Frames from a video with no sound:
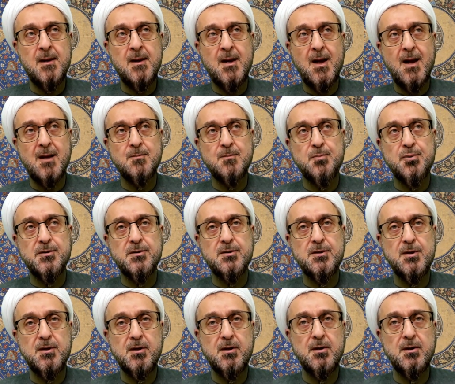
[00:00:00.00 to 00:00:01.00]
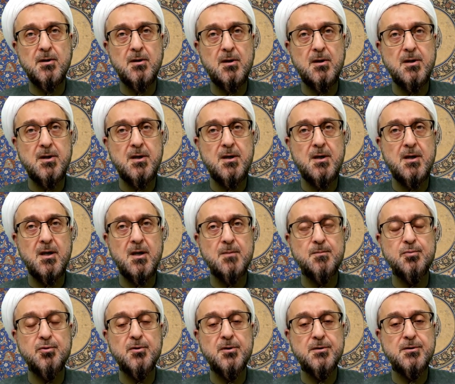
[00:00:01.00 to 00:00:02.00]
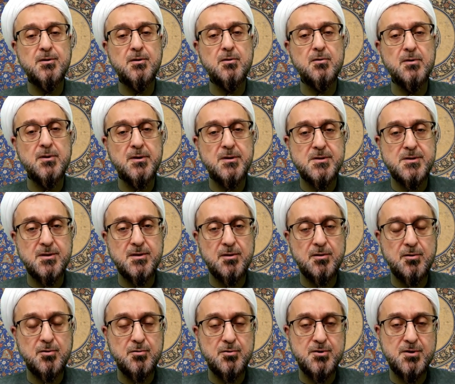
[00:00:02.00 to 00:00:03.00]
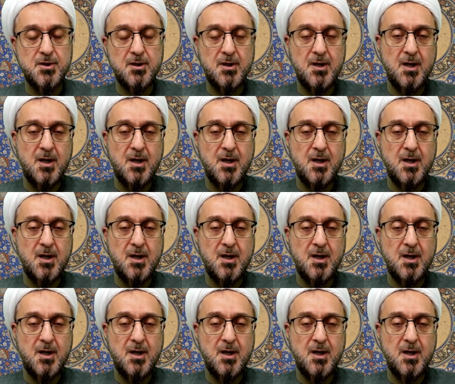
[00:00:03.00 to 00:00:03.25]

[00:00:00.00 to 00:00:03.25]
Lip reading: and particularly a political institution